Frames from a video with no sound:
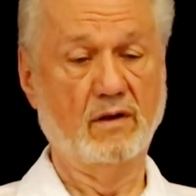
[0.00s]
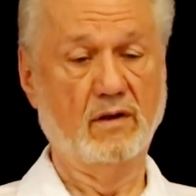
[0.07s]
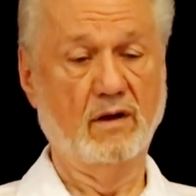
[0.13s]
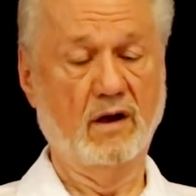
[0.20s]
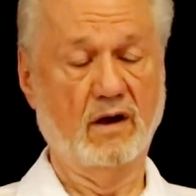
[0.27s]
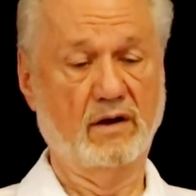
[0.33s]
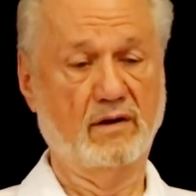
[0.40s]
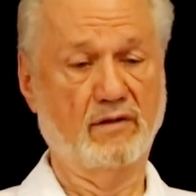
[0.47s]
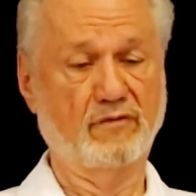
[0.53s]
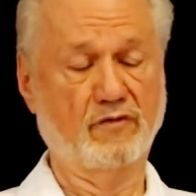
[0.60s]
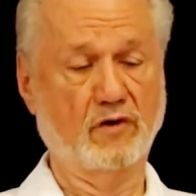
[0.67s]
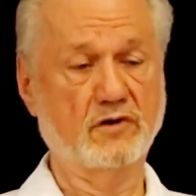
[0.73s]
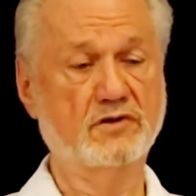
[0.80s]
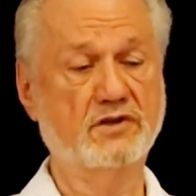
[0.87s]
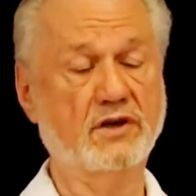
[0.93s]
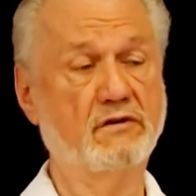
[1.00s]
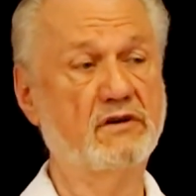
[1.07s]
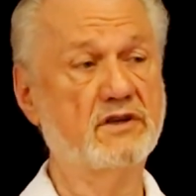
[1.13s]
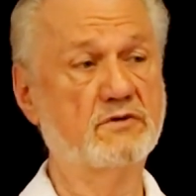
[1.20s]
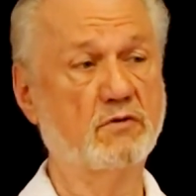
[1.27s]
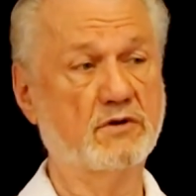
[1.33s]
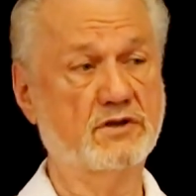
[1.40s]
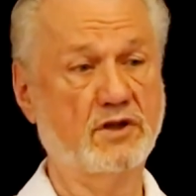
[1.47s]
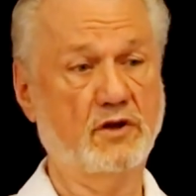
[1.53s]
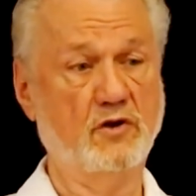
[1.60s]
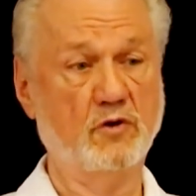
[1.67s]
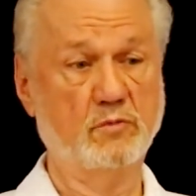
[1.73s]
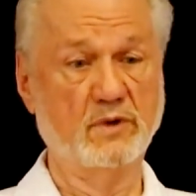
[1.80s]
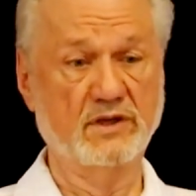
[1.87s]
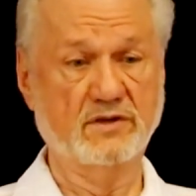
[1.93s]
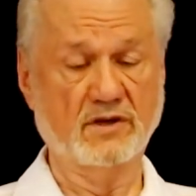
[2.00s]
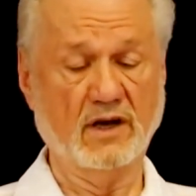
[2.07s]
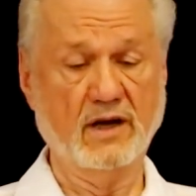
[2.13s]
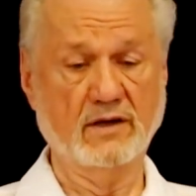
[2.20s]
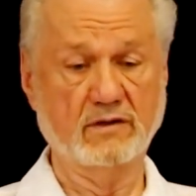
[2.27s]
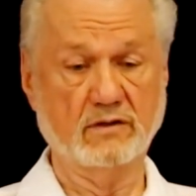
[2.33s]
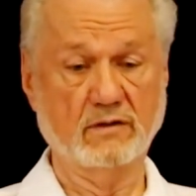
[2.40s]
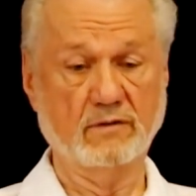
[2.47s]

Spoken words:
And the first series was the human cycle.